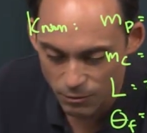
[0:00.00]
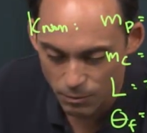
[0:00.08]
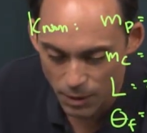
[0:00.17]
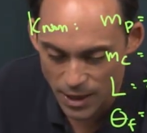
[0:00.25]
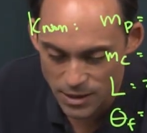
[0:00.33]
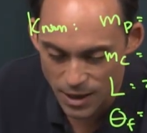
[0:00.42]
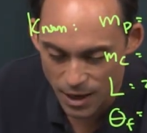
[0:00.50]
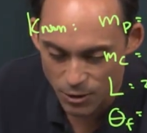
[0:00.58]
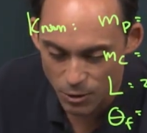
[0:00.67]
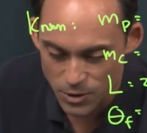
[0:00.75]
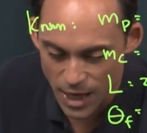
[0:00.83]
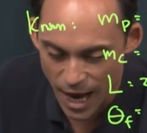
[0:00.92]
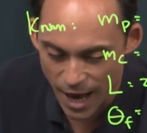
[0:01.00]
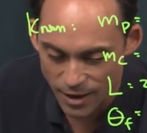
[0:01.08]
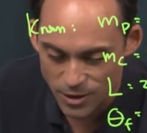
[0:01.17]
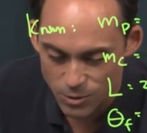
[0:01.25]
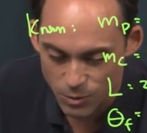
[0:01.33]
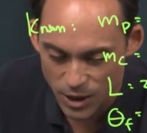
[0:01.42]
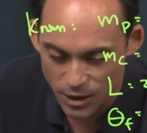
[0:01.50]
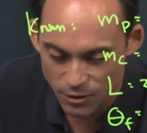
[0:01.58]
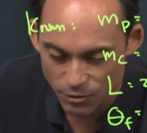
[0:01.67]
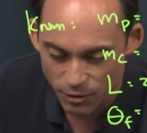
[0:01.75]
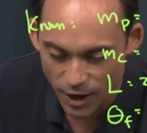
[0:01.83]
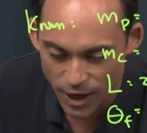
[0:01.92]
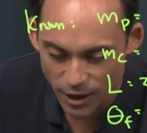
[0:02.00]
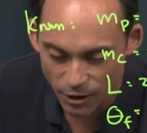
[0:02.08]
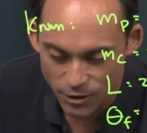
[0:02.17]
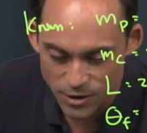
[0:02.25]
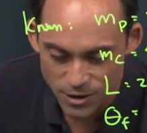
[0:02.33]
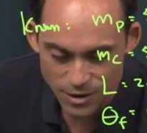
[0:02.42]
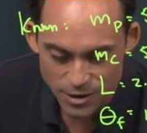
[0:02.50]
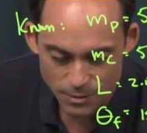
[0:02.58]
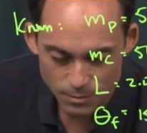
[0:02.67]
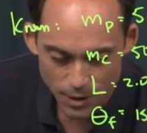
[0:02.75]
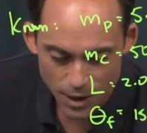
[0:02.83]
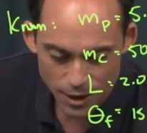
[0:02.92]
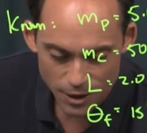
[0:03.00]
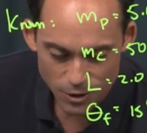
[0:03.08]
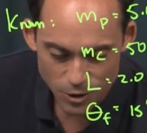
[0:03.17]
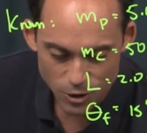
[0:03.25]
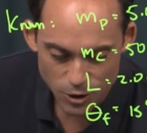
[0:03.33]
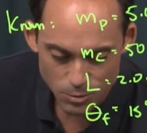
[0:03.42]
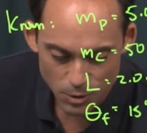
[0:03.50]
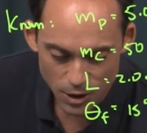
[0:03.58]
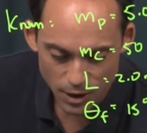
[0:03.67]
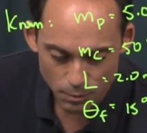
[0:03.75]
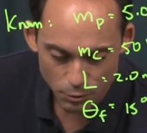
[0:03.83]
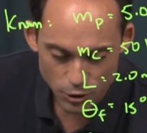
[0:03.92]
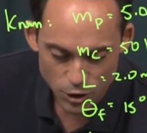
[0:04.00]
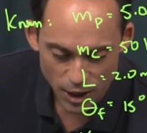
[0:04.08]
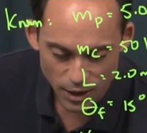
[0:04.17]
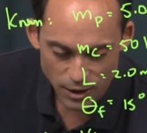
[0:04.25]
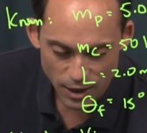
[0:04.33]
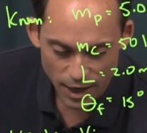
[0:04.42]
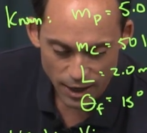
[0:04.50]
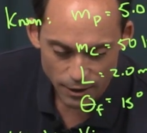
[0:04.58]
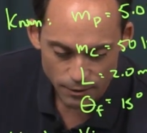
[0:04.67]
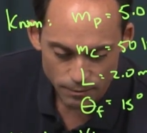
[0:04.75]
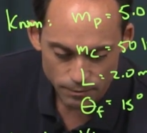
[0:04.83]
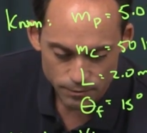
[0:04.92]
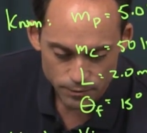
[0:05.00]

based on those acts, we can define our system to just be the projectile